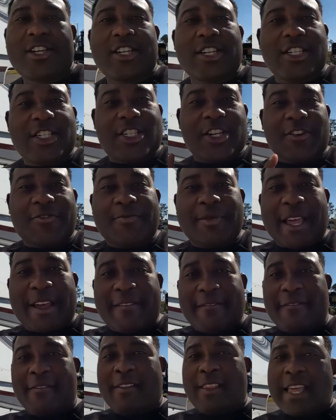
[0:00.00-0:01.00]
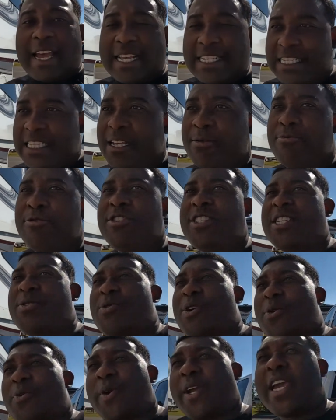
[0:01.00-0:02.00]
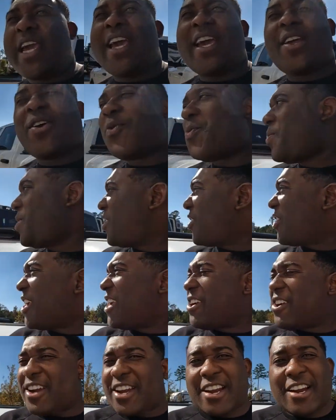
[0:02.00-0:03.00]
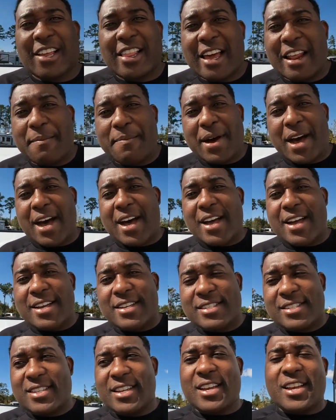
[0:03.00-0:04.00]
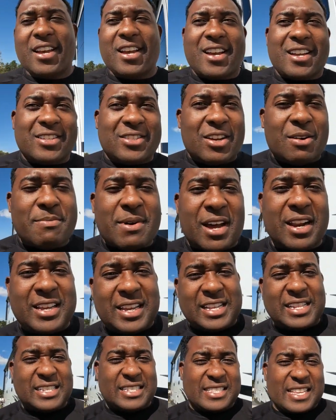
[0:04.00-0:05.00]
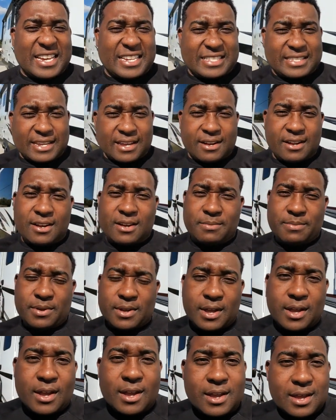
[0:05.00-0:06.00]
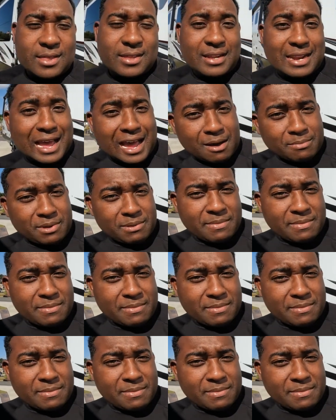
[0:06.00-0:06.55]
So from that last clip, you see where we at. We are here at Carolina Pines. So I'm about to get this thing set up and then I'll be